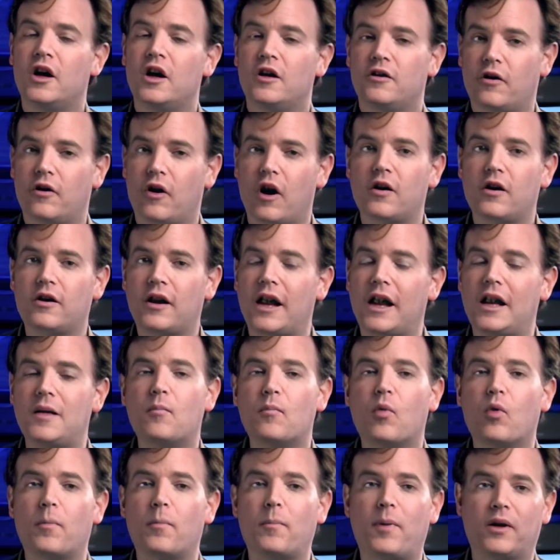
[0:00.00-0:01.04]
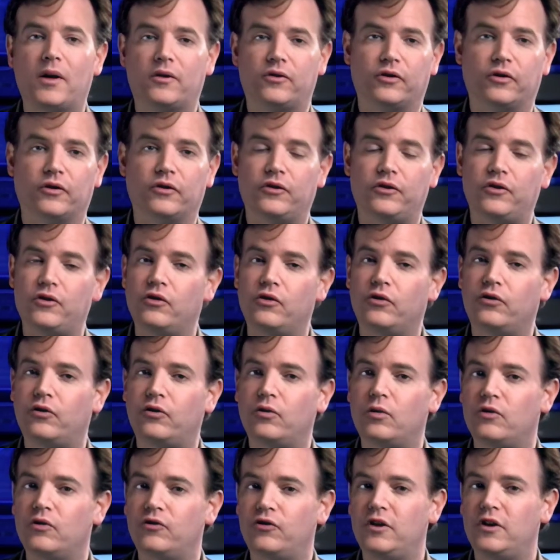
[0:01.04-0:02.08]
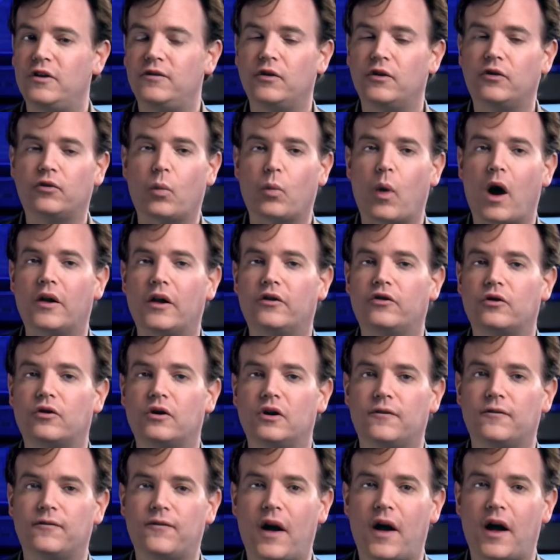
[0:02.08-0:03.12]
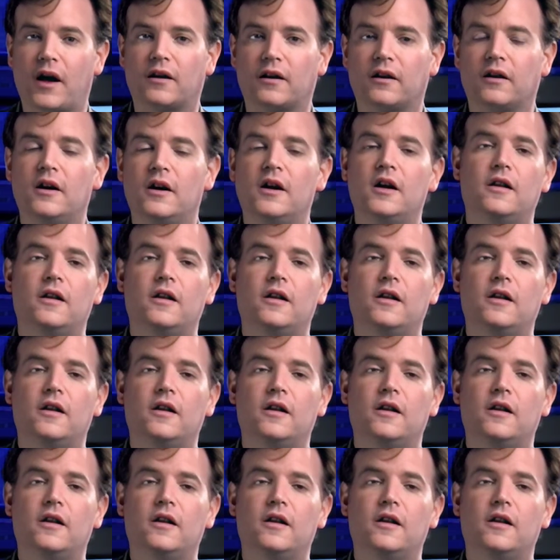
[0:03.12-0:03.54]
There aren't any more pixels used to achieve this widescreen effect.